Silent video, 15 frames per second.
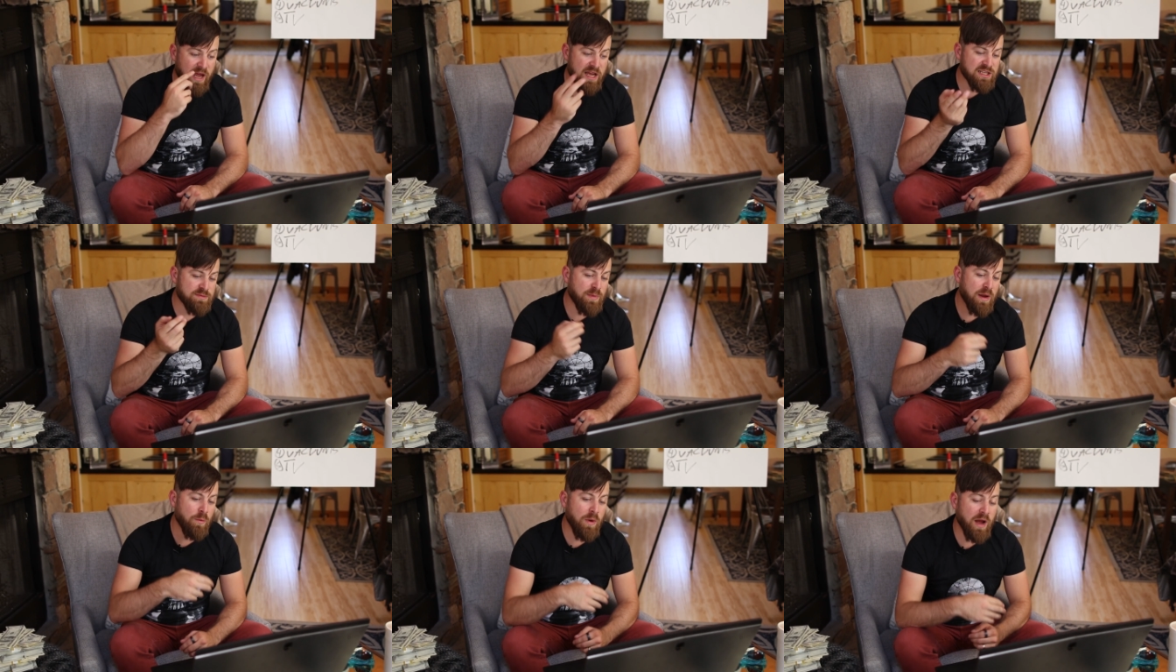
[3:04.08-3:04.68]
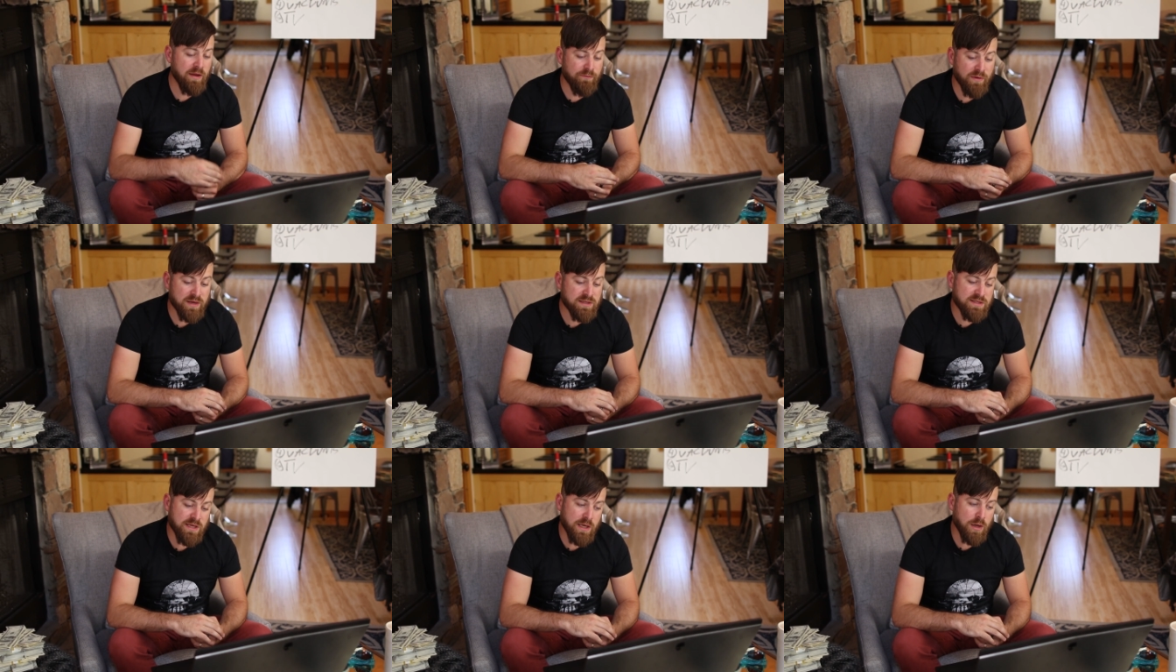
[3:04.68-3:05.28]
I asked my wife, I
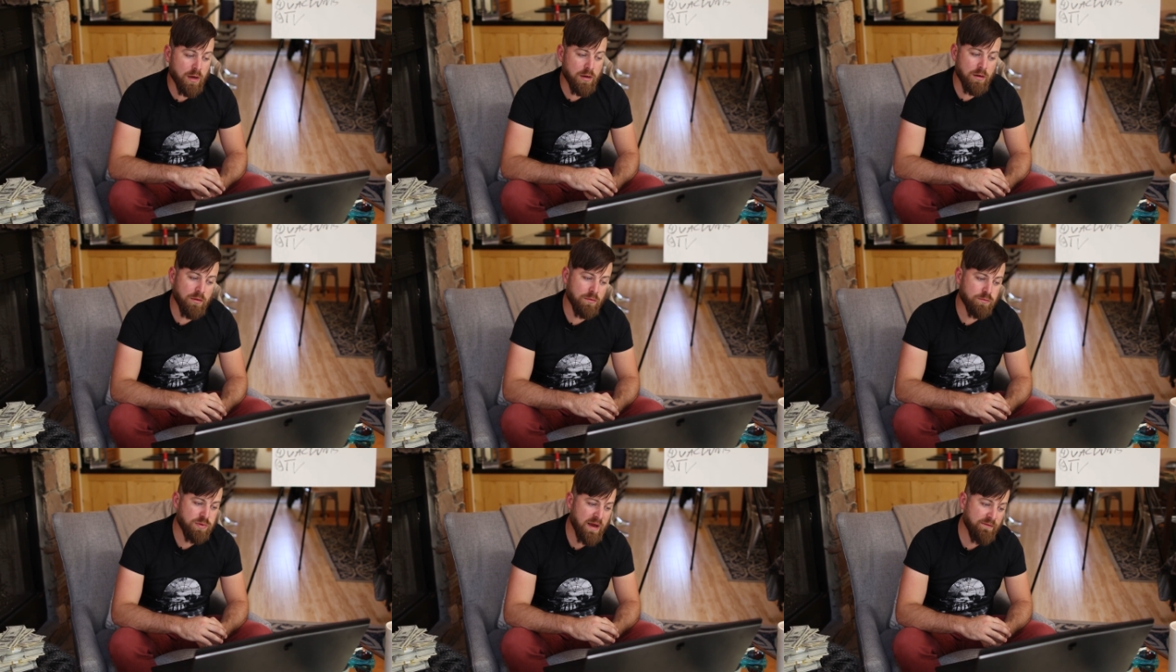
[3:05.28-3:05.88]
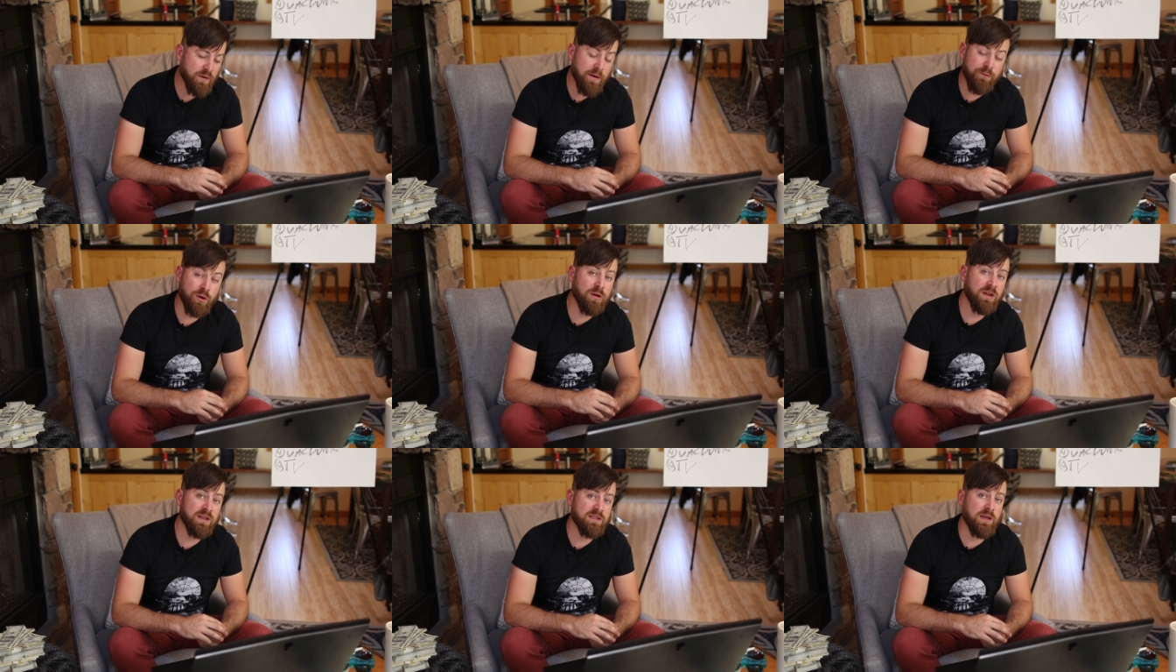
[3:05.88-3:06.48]
said, oh, have you ever
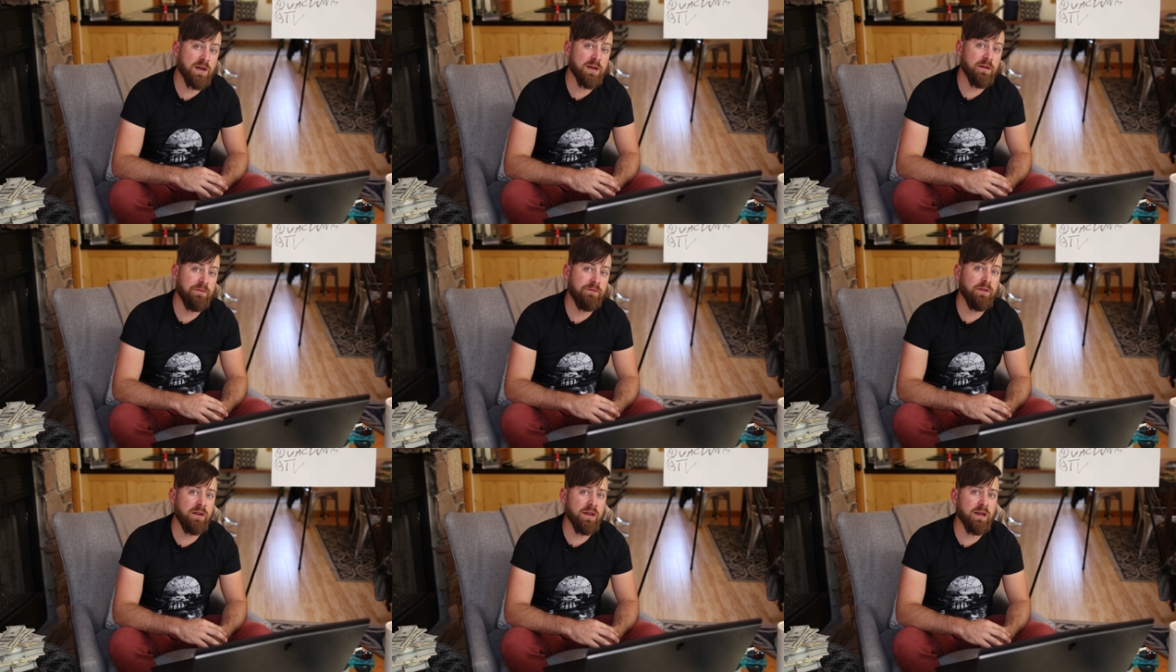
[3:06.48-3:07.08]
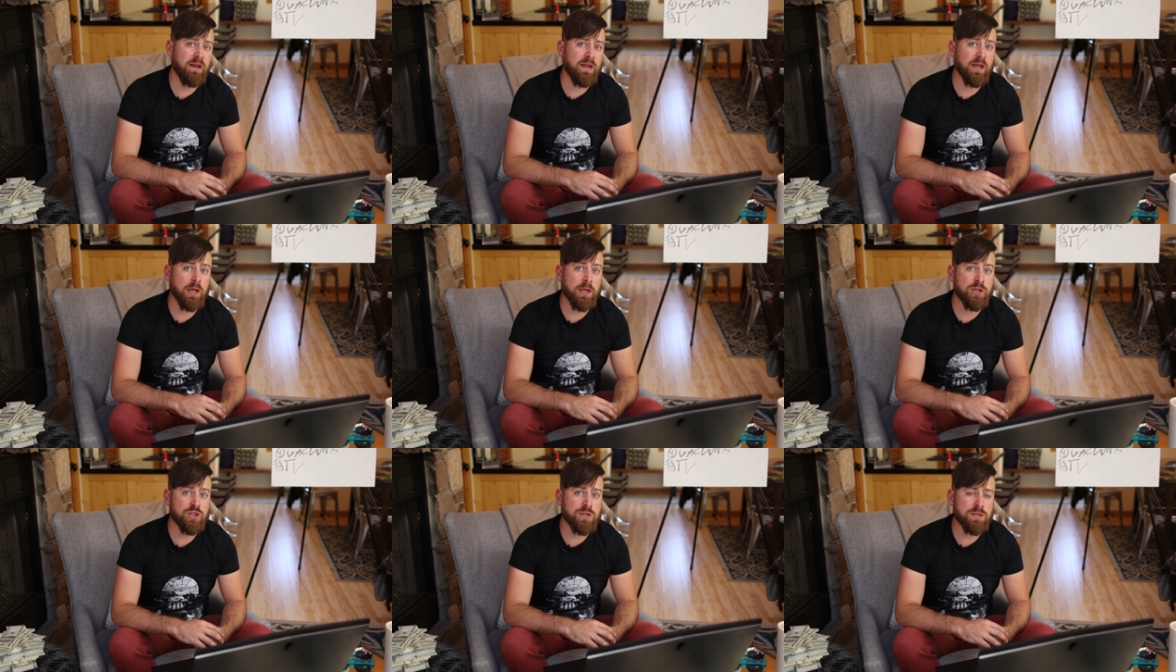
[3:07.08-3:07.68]
clicked on an affiliate link?
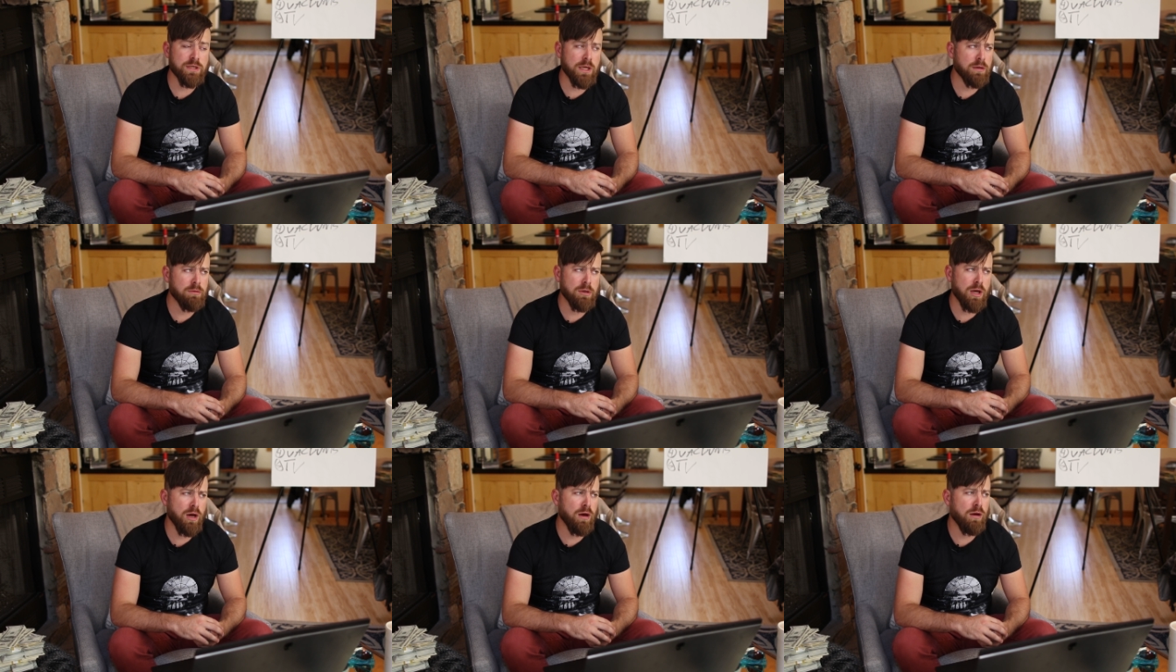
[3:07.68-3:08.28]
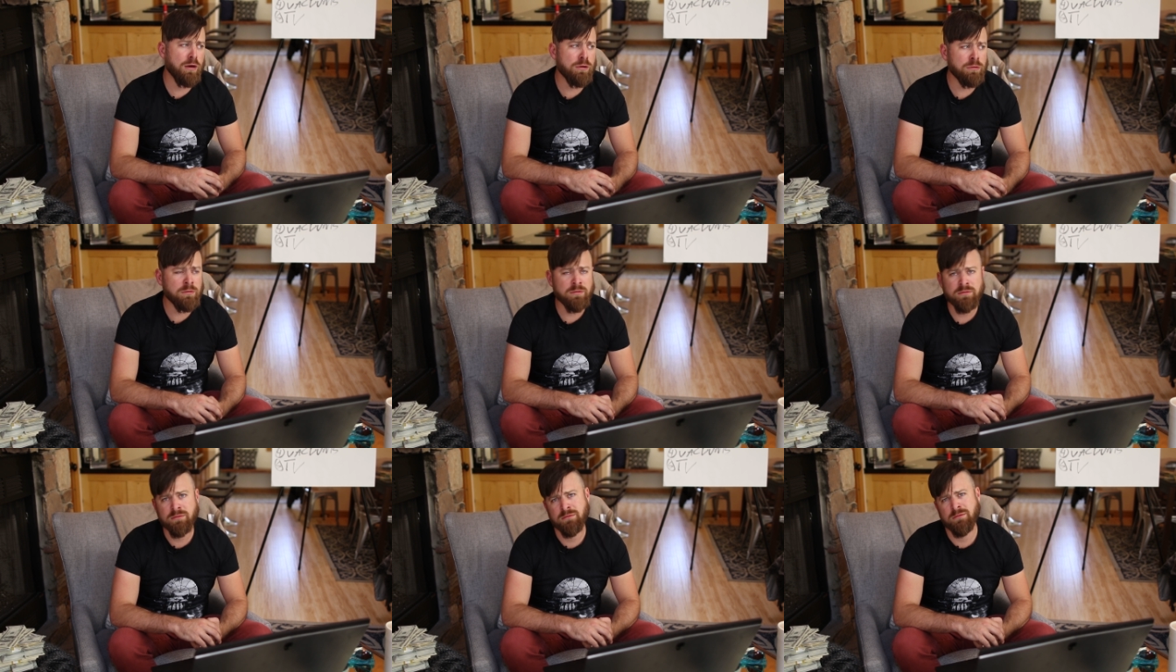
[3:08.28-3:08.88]
And she said, no,
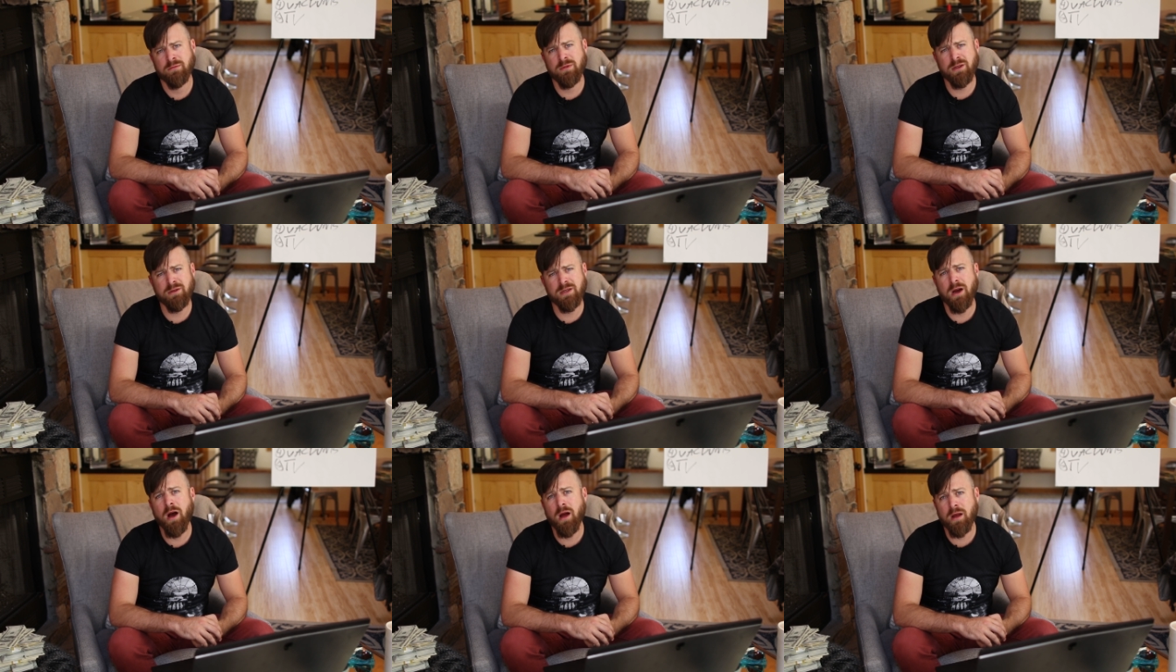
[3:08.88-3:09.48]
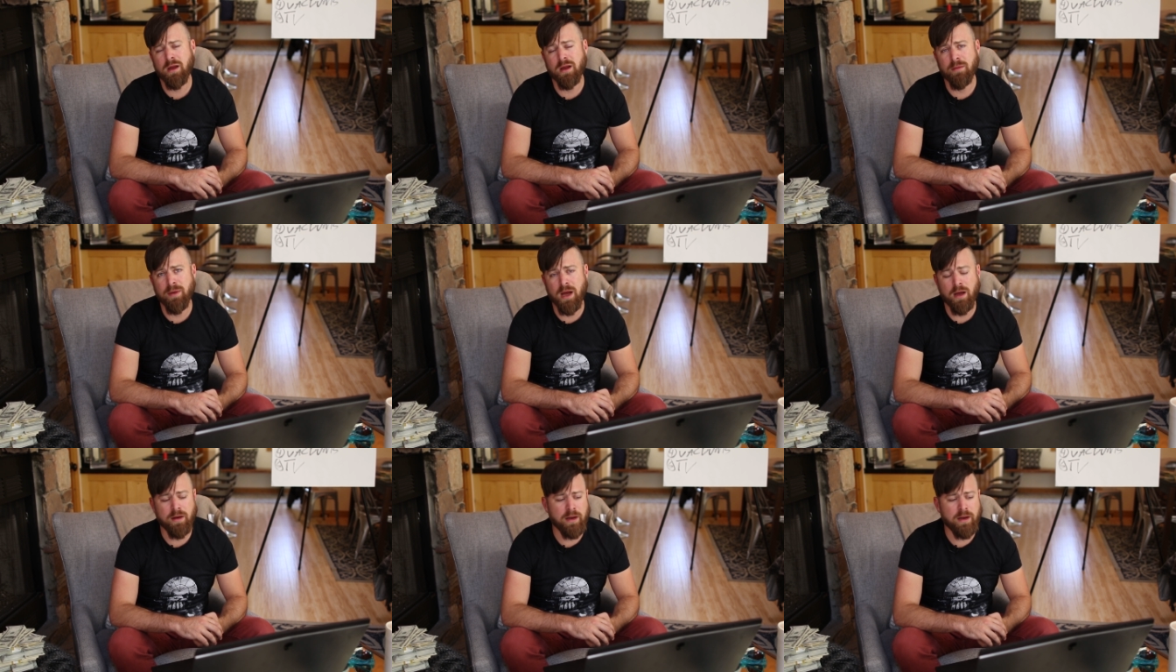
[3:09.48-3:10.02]
what are you talking about?